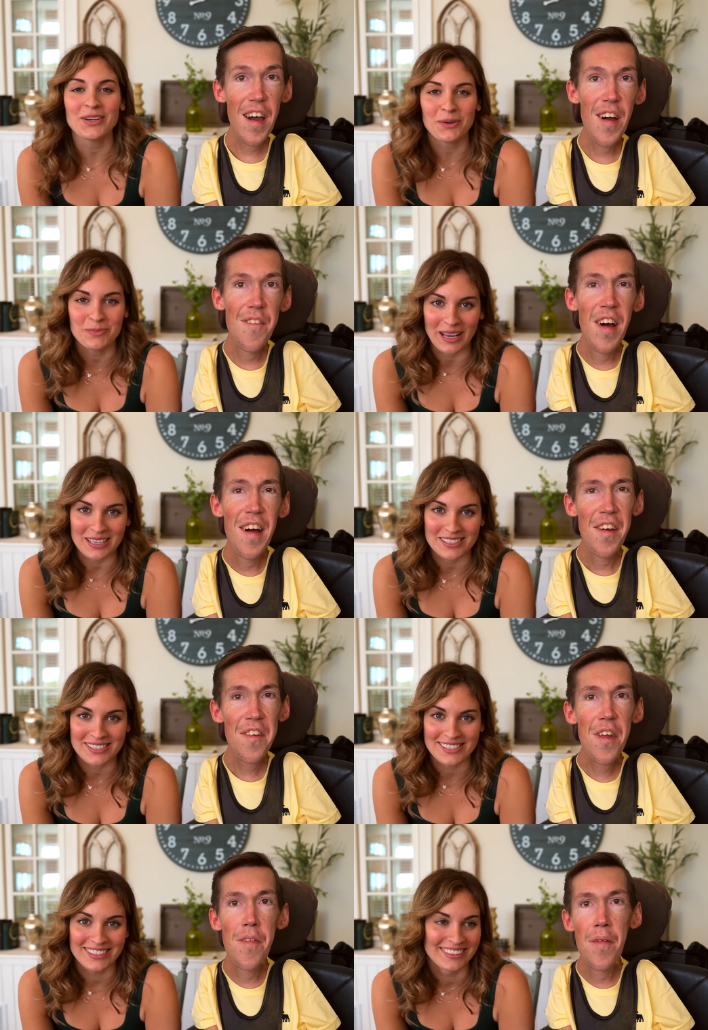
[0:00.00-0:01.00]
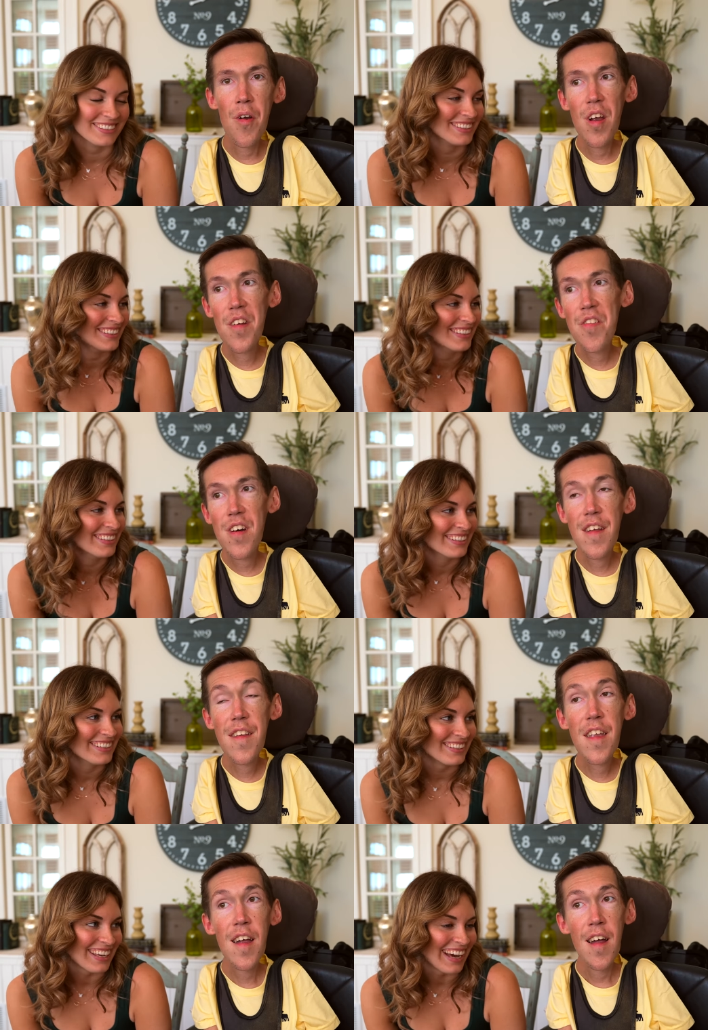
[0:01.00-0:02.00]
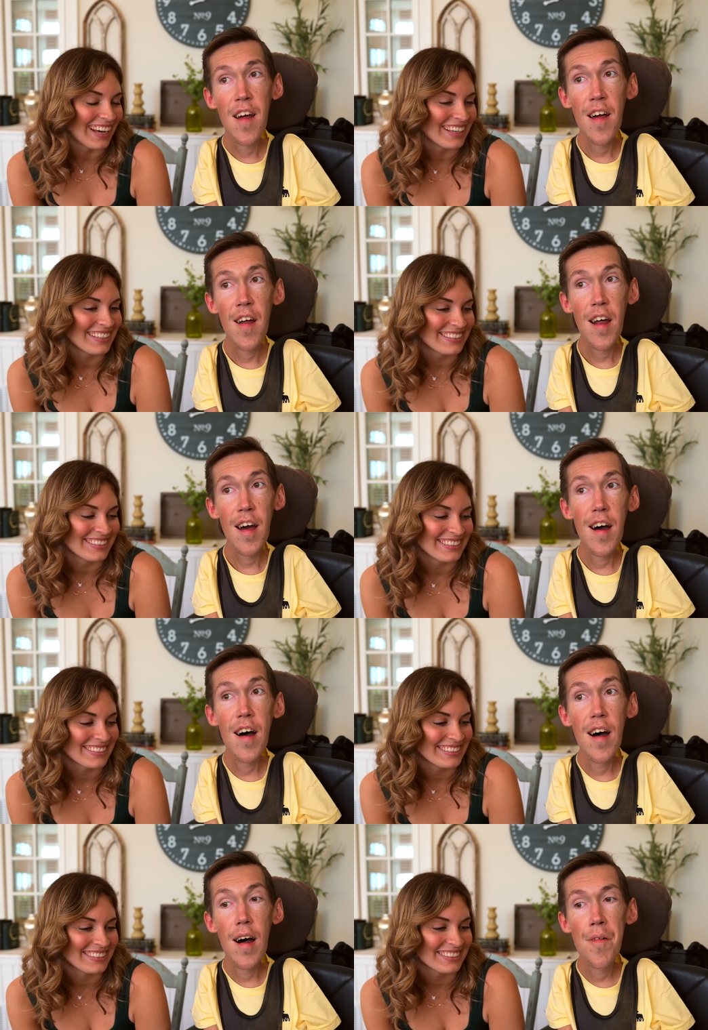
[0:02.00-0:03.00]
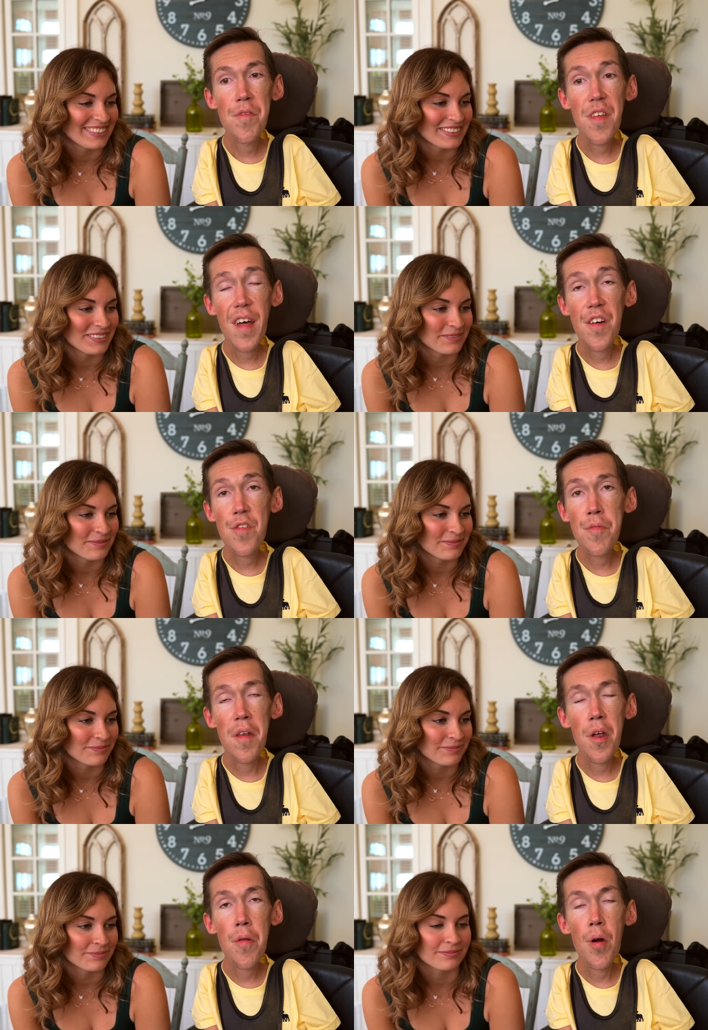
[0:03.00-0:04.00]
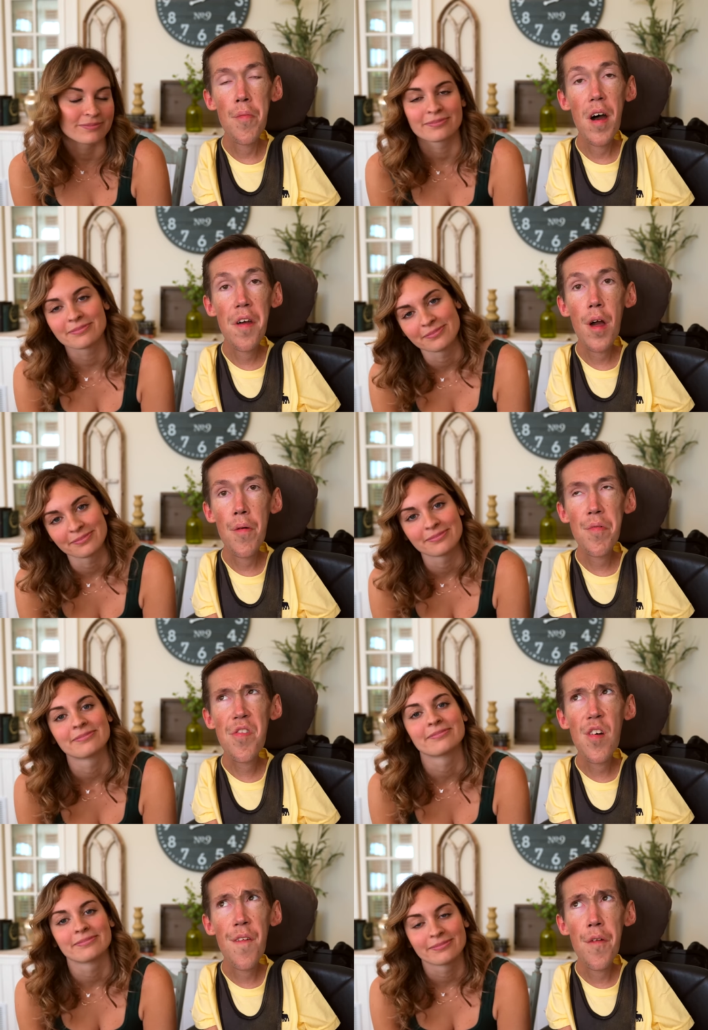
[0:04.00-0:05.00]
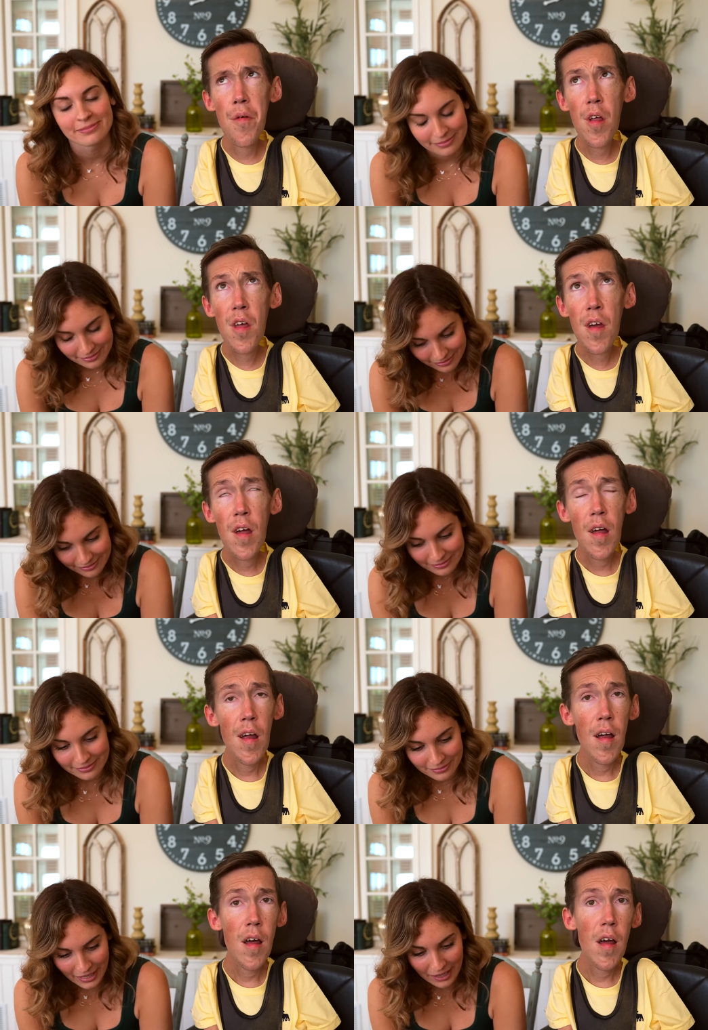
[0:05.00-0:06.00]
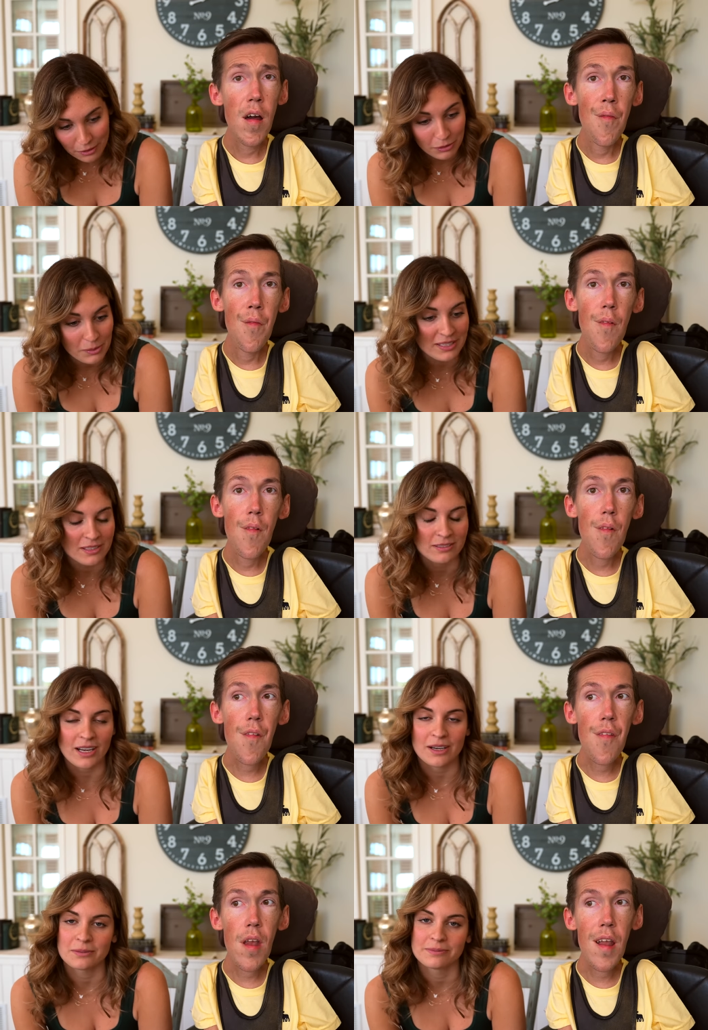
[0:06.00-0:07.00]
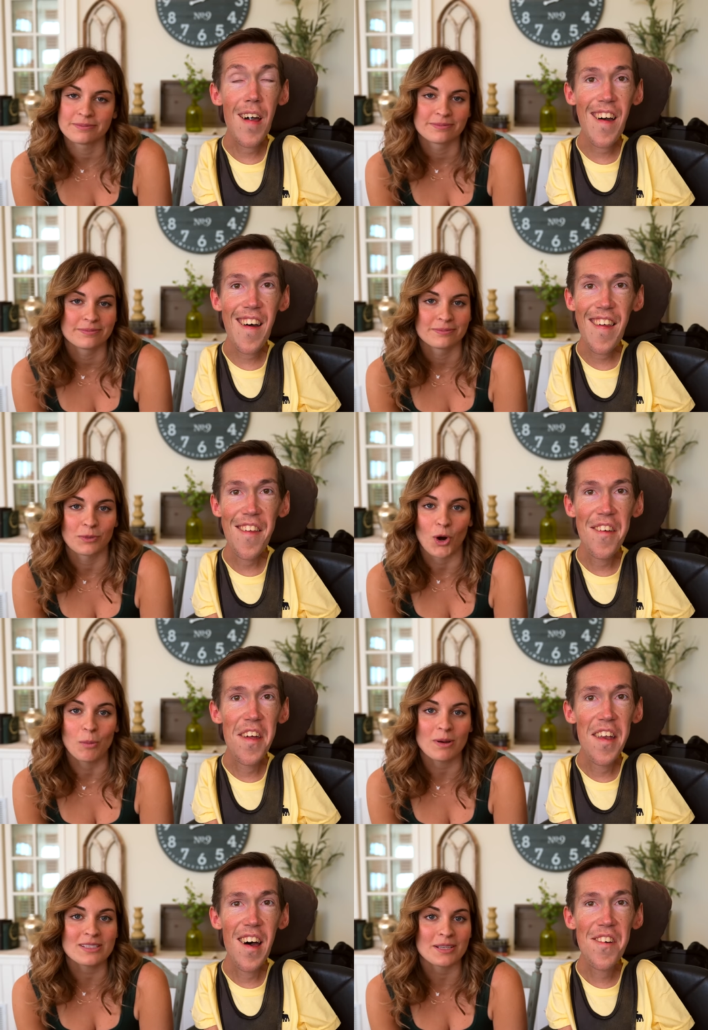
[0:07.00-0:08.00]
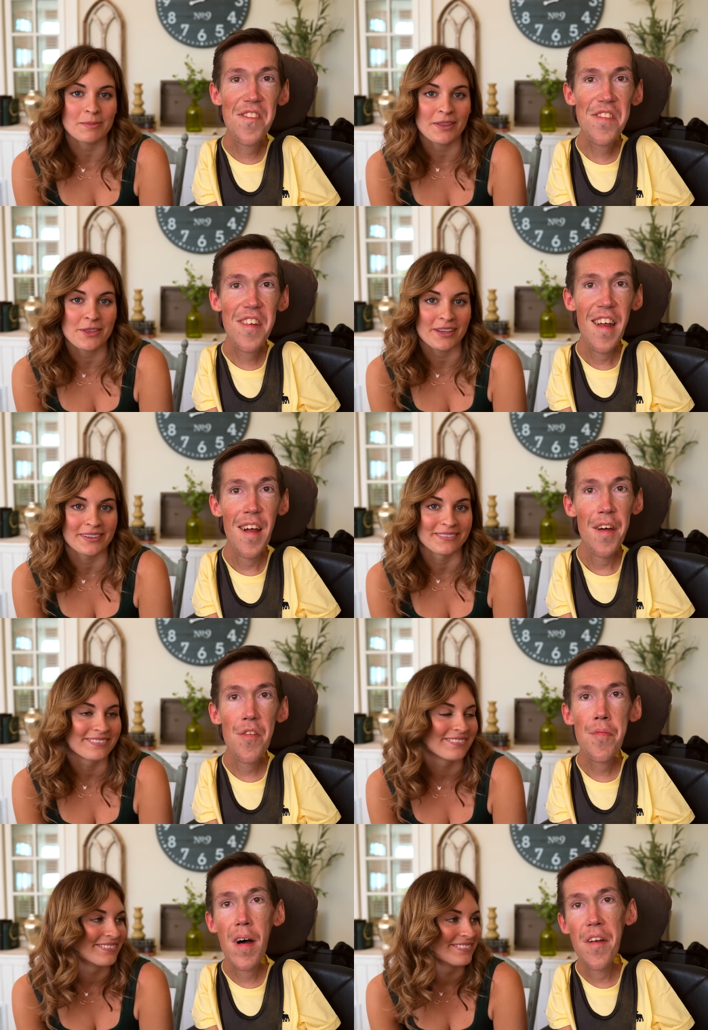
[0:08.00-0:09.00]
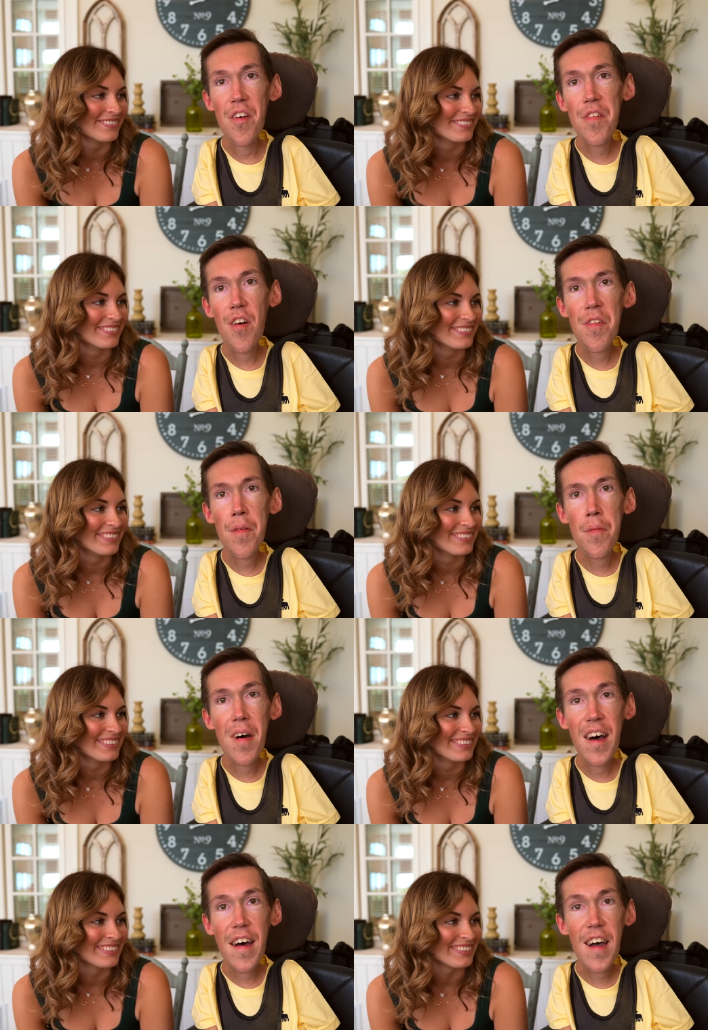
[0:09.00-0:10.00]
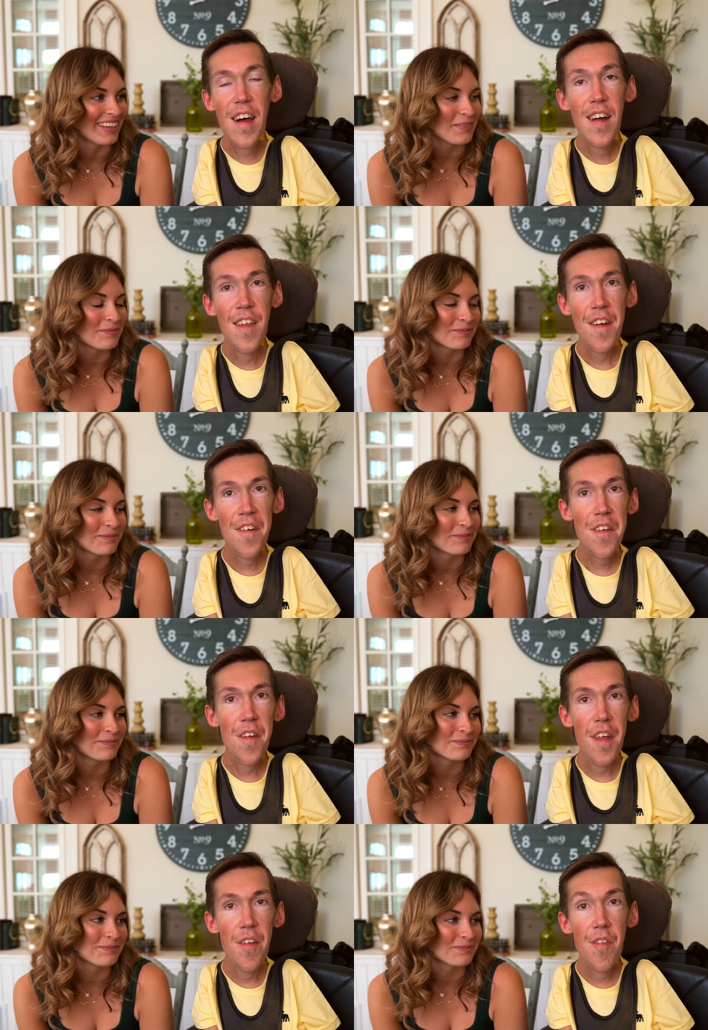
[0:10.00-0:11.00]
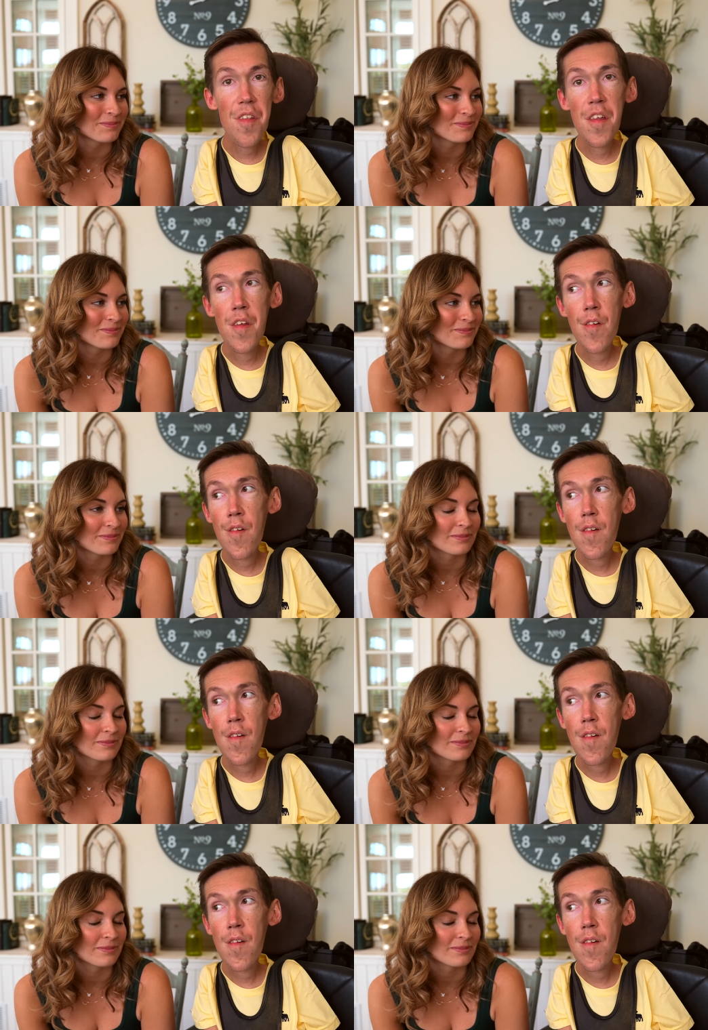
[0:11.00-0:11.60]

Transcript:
Speaker 1: your best commemoration. Yeah. Um, so that is Monday Grub Bag, episode three.
Speaker 2: Yeah, three weeks in a row.
Speaker 1: We're almost a month in. Let's pat ourselves on the back. Yep. Like, can you